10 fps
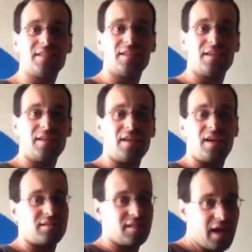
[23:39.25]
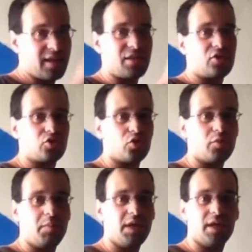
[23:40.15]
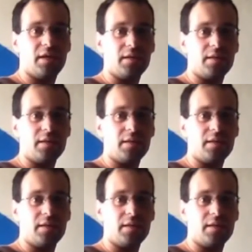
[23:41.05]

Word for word: make the Jewish race